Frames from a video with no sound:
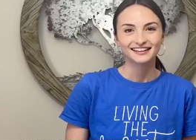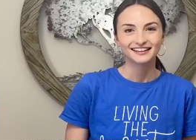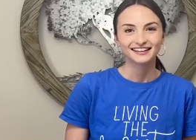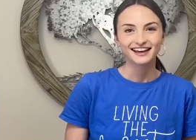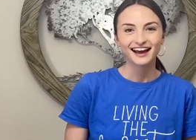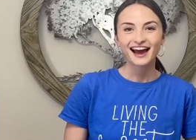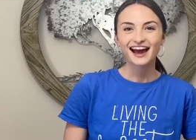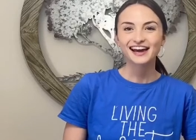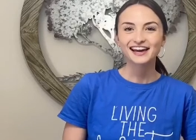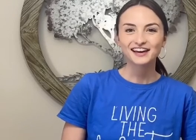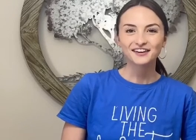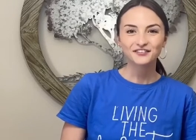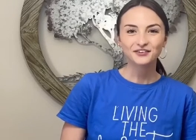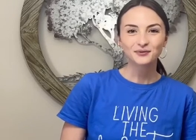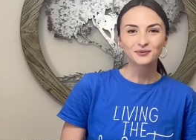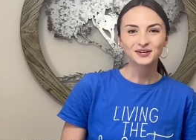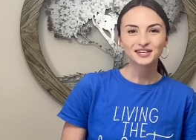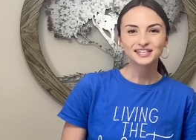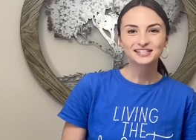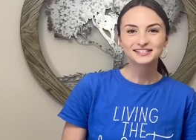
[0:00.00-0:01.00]
Hi everyone,
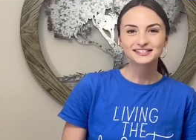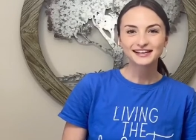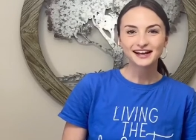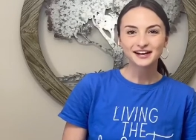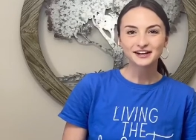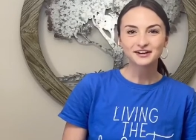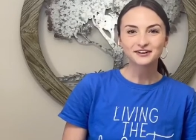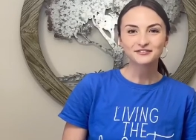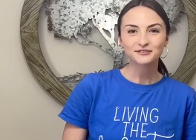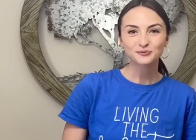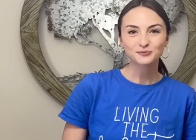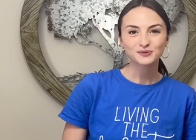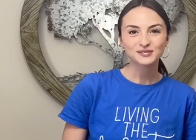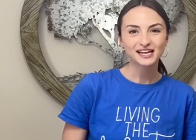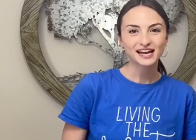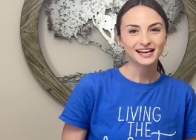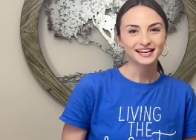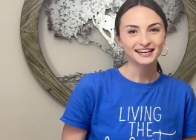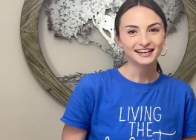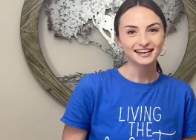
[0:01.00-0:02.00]
it's Sarah from
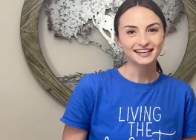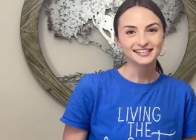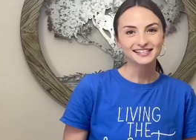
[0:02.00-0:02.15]
Satin Ice.